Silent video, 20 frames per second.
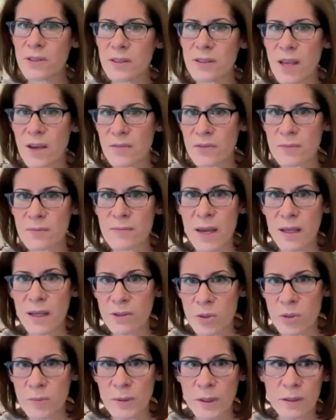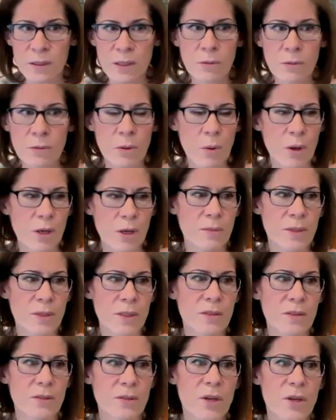does have some eligibility
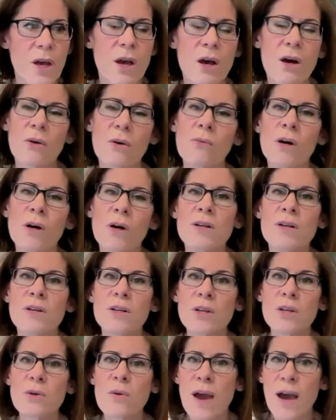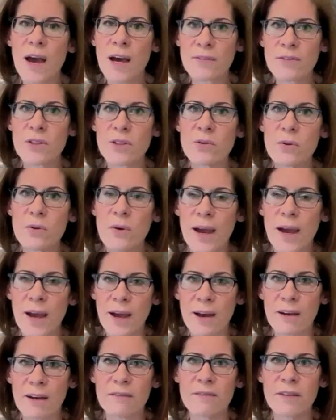requirements. One, you have to
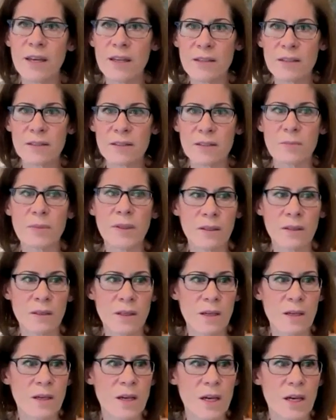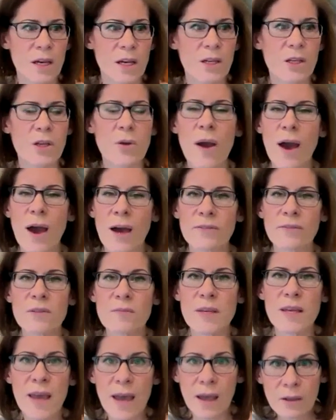have a disability. You have to
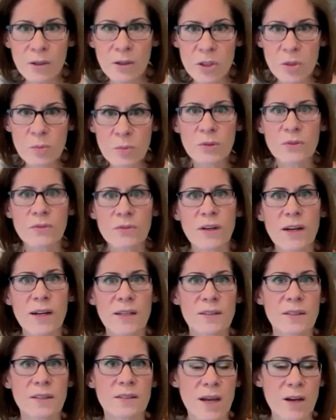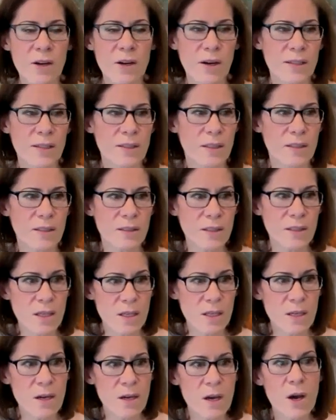be eligible for SSI or
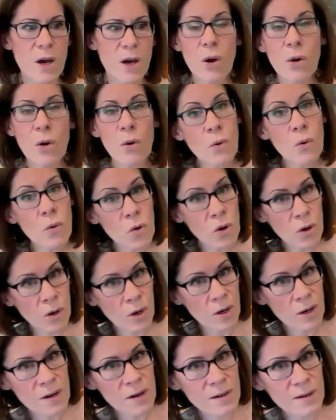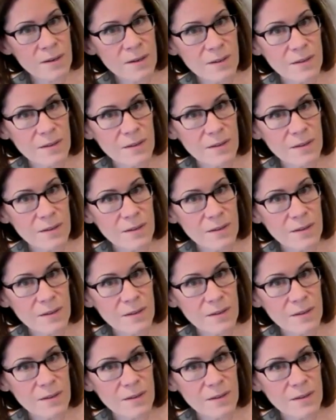SSD, or